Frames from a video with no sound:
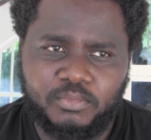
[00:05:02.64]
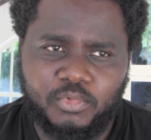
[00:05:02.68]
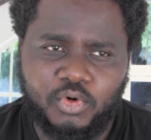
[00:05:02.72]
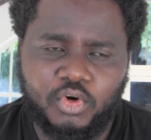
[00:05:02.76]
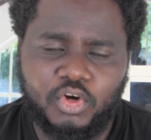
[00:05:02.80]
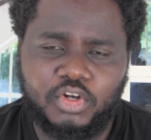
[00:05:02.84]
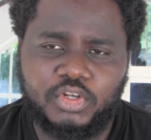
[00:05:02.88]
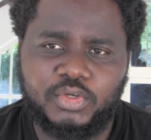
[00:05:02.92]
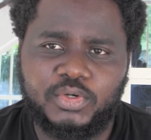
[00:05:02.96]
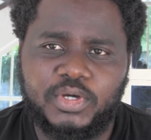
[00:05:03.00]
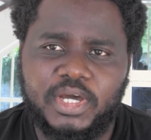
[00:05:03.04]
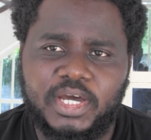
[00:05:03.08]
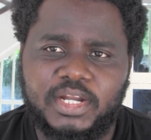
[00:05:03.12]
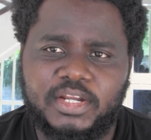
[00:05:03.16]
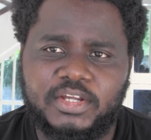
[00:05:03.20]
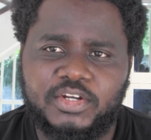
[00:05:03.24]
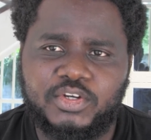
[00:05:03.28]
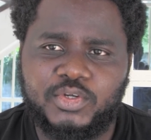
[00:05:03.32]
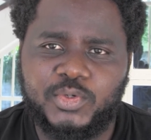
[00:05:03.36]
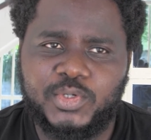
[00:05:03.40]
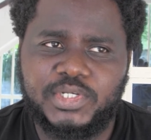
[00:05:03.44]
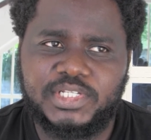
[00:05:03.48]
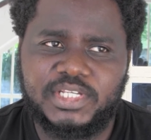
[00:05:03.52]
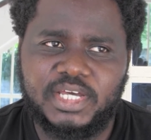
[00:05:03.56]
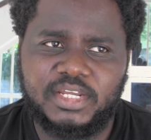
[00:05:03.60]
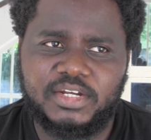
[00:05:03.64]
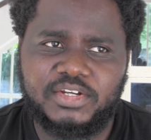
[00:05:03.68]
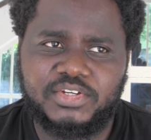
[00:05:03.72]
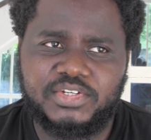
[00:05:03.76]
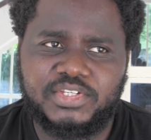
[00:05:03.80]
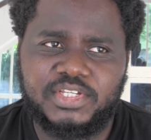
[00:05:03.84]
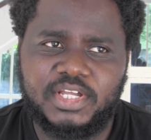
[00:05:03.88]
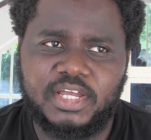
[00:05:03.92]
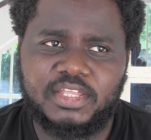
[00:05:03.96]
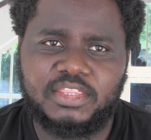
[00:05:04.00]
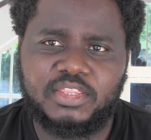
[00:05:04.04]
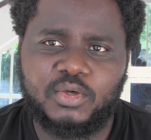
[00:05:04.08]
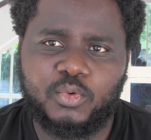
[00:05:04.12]
all you gotta do is
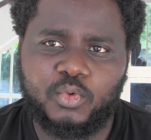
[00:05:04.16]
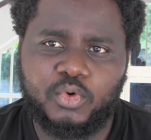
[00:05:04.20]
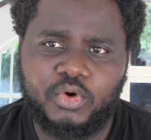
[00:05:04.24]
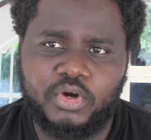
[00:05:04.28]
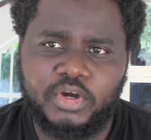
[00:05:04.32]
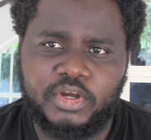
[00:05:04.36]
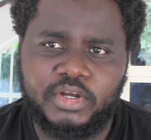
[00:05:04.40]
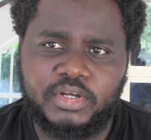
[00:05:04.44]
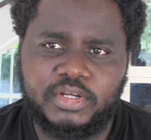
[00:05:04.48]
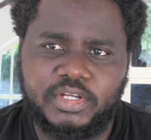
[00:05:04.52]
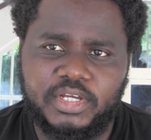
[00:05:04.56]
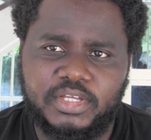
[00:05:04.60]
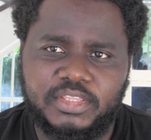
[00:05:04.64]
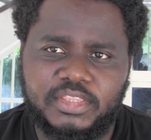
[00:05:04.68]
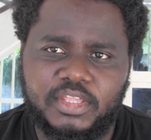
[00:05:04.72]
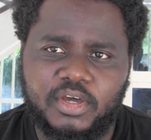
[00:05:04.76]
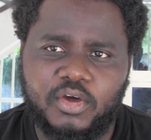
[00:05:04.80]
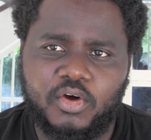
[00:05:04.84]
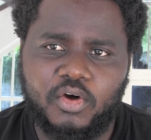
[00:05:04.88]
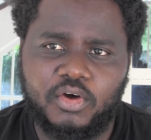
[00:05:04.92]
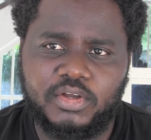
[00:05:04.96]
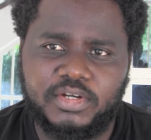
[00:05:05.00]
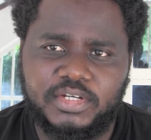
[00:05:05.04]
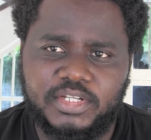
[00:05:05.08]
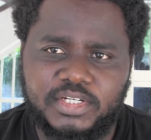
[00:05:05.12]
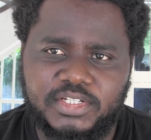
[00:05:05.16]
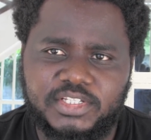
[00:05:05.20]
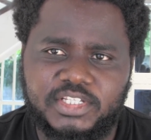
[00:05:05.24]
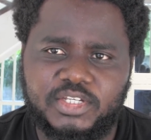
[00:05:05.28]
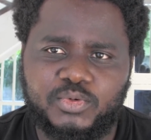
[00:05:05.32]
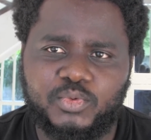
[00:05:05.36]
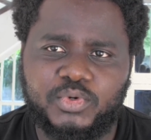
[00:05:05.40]
understand the word in the context